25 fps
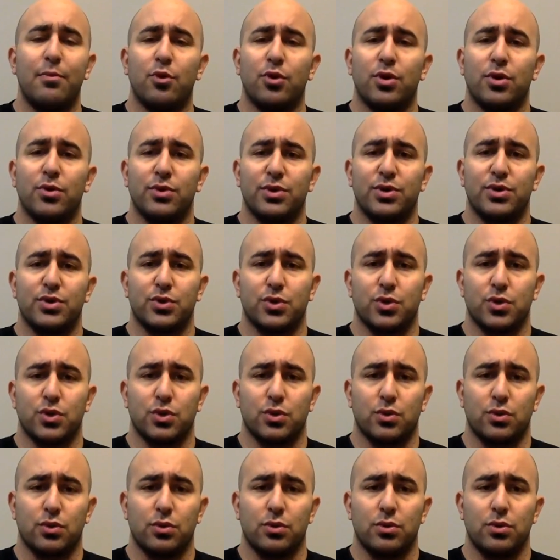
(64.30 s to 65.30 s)
morning rituals are
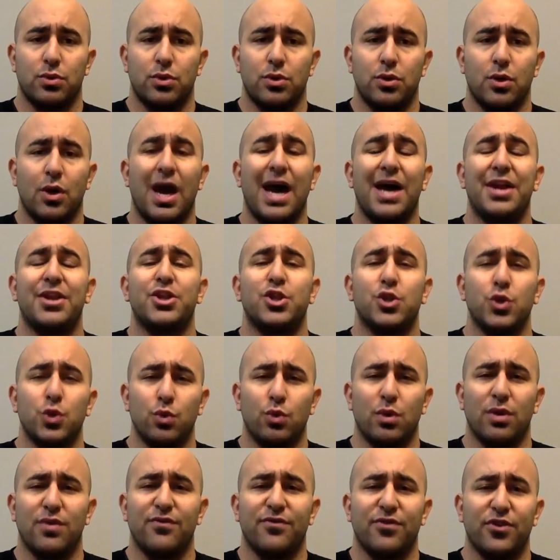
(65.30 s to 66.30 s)
so, how to do
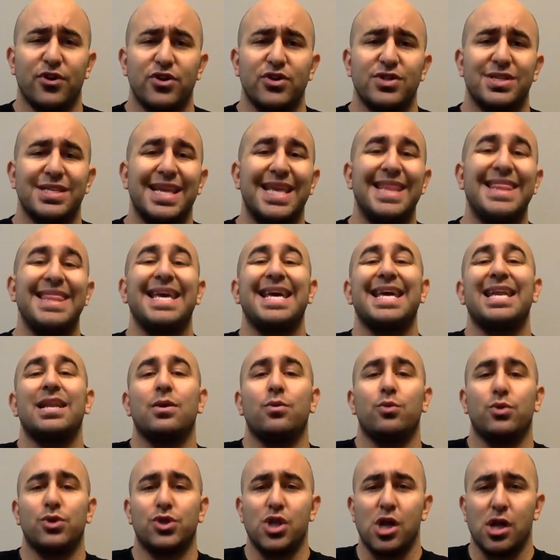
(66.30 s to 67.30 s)
one first, and then
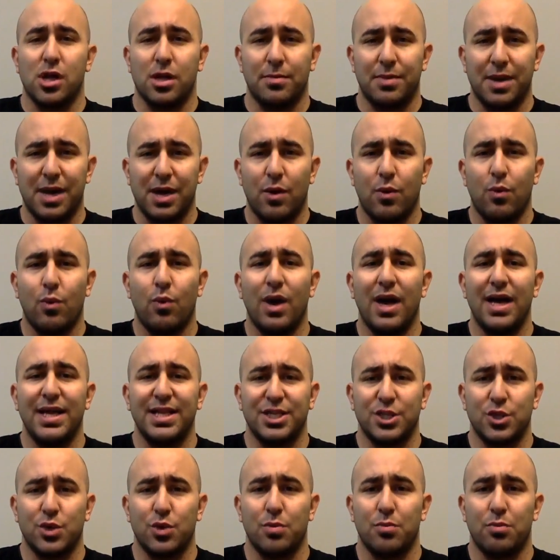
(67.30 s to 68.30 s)
we'll talk about why
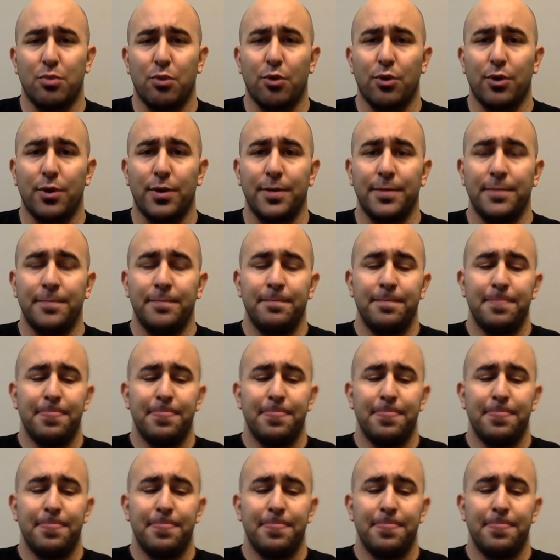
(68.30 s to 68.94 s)
it's so important.